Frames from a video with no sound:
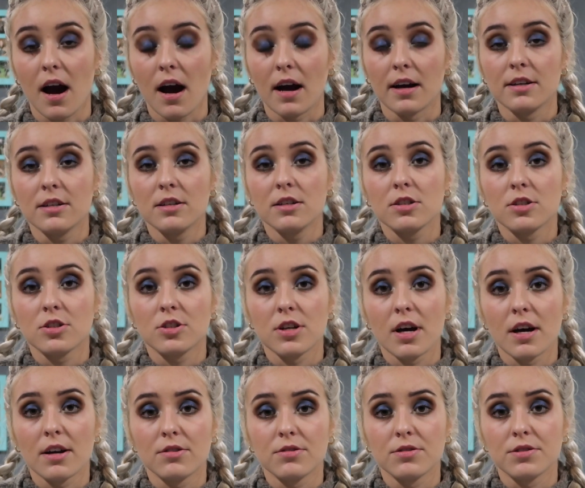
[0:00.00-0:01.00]

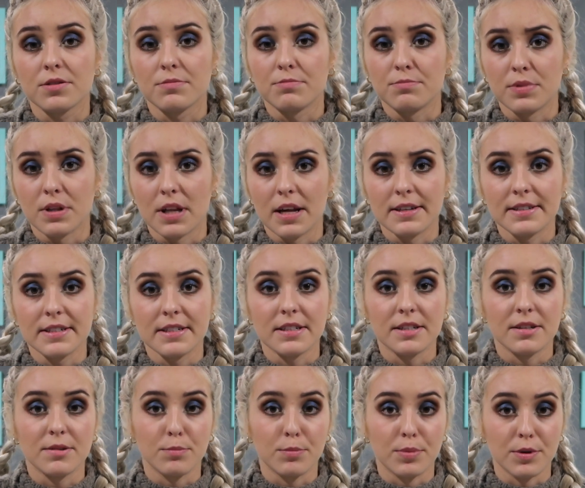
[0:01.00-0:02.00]
eyeshadows
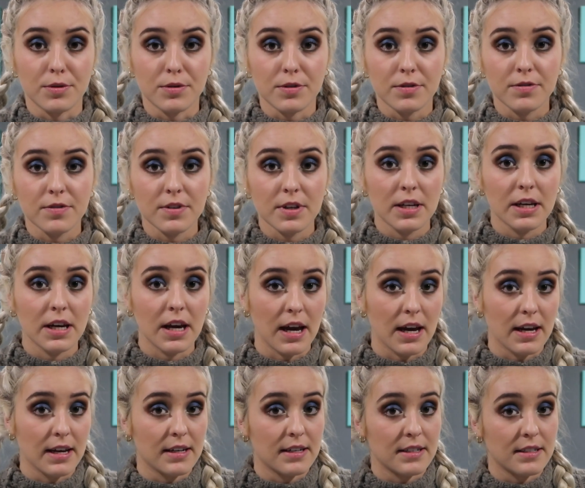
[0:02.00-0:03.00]
blended beautifully,
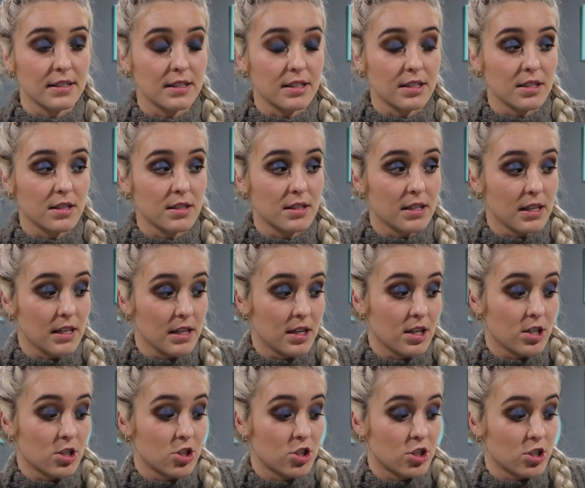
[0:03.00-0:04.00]
and
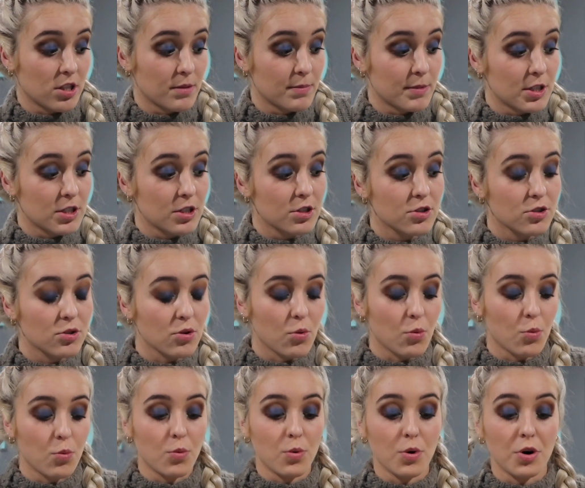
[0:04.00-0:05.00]
the shimmers
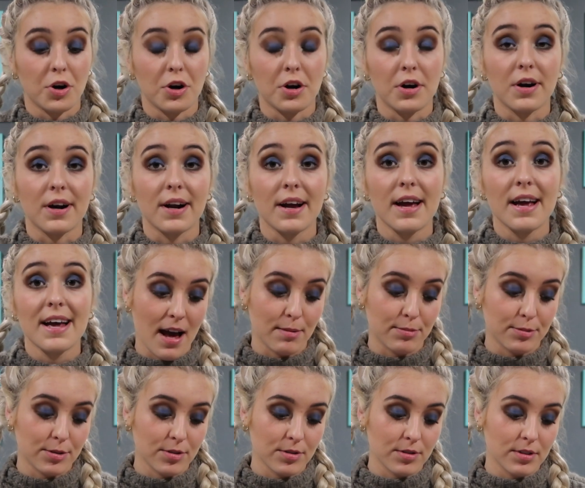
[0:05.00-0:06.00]
were
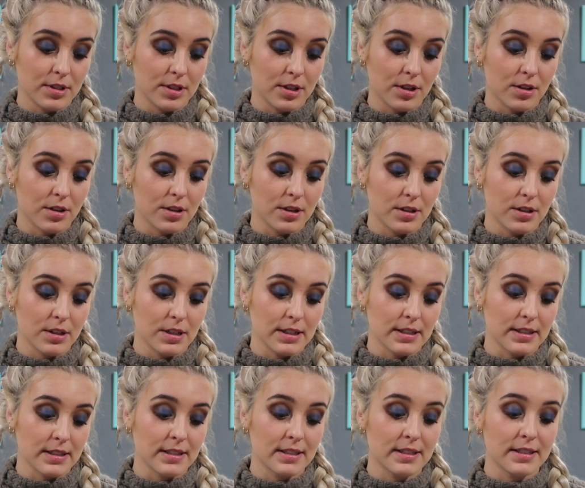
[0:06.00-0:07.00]
absolutely
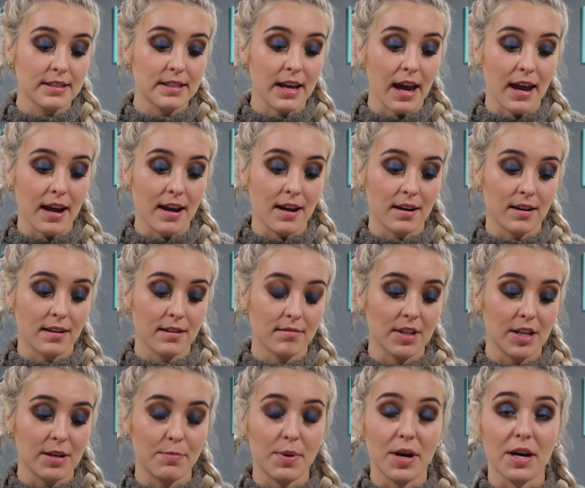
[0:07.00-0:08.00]

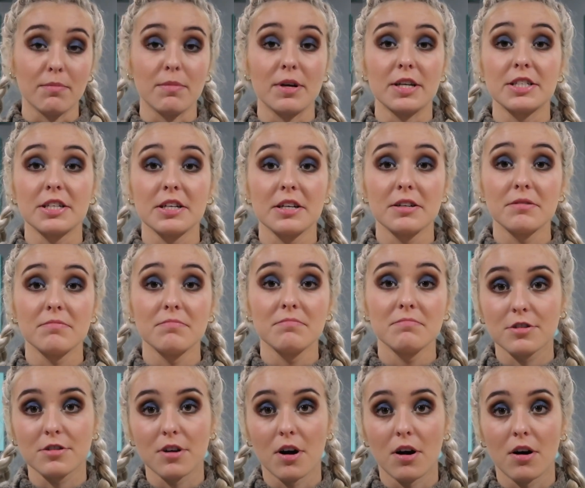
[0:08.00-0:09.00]
insanely pigmented.
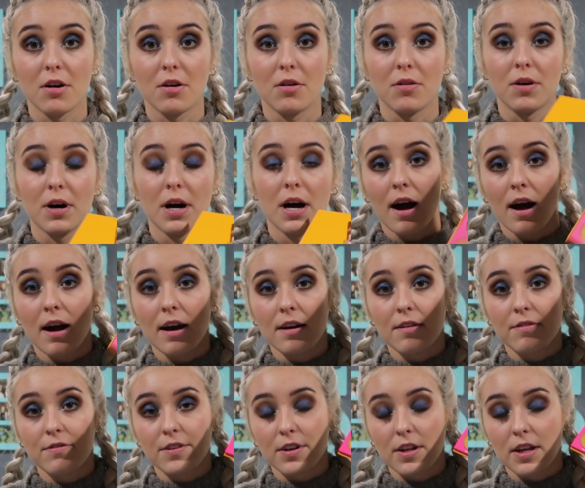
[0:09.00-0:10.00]
So
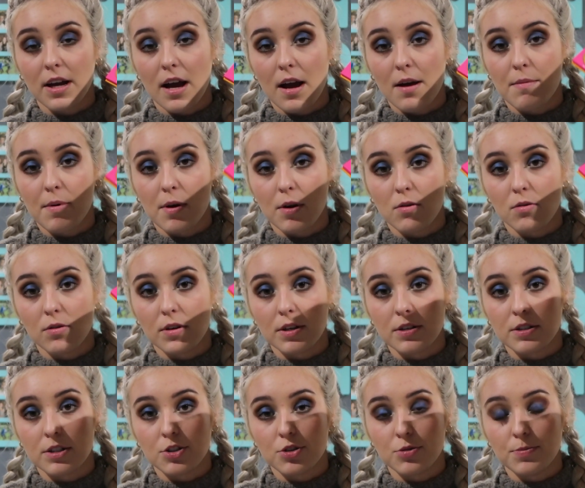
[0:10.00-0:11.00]
I feel like I'm
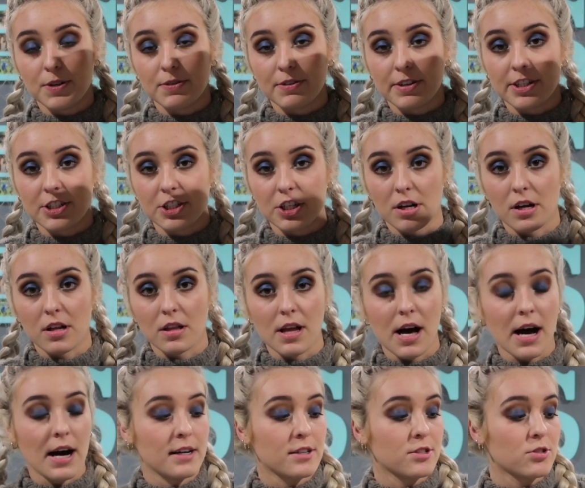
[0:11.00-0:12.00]
going to be reaching a
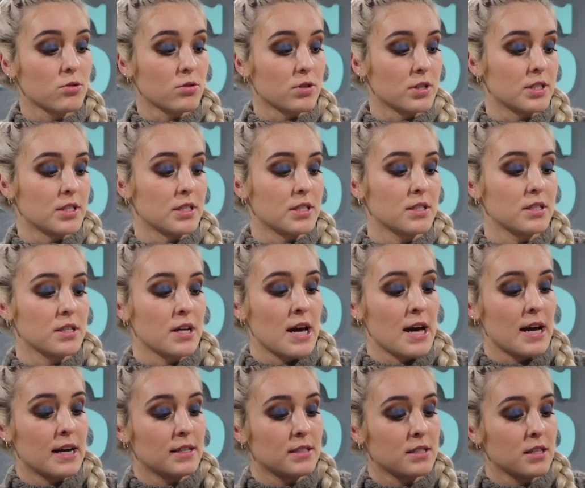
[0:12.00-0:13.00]
lot towards this. It
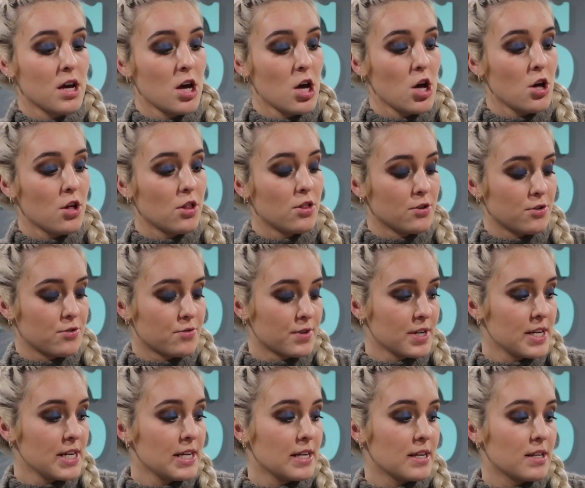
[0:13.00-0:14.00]
has the
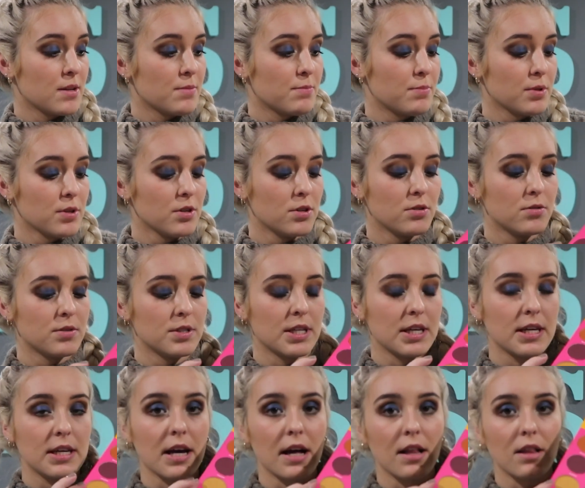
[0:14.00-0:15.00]
green and the blue and
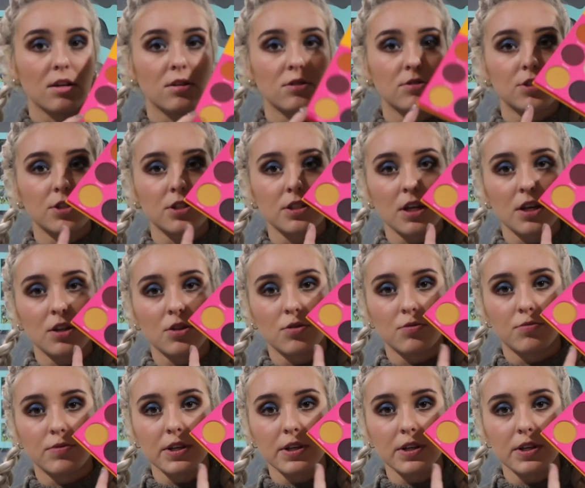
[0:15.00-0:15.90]
the yellow, just like the